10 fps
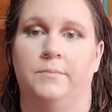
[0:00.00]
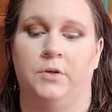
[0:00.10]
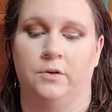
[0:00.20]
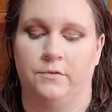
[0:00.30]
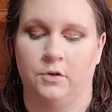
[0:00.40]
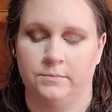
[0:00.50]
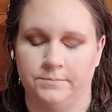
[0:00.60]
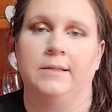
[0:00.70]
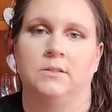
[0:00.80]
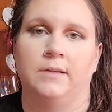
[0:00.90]
beautiful. All
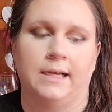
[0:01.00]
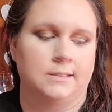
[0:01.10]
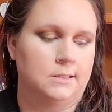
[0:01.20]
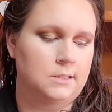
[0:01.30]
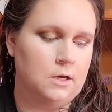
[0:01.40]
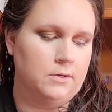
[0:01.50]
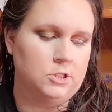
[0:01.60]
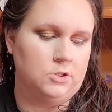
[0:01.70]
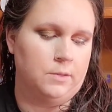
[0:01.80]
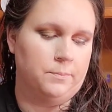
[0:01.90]
right, so next let's go
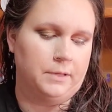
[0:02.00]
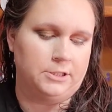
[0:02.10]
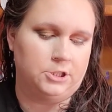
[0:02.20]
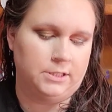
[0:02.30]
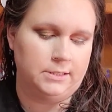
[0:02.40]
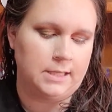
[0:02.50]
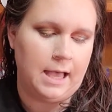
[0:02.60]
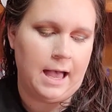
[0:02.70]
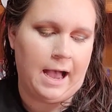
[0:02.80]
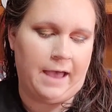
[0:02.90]
into the blushes.
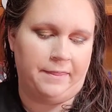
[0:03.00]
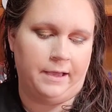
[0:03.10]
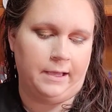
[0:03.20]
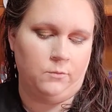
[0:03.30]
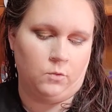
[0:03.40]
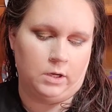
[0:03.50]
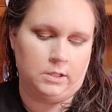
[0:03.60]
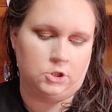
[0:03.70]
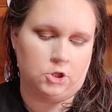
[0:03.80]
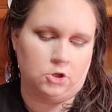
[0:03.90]
I think I
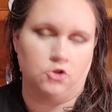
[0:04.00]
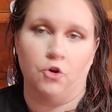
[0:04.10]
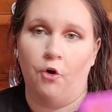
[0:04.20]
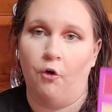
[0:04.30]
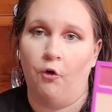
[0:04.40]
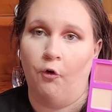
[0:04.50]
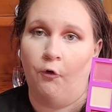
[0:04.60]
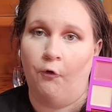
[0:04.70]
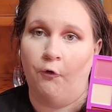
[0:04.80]
want to do,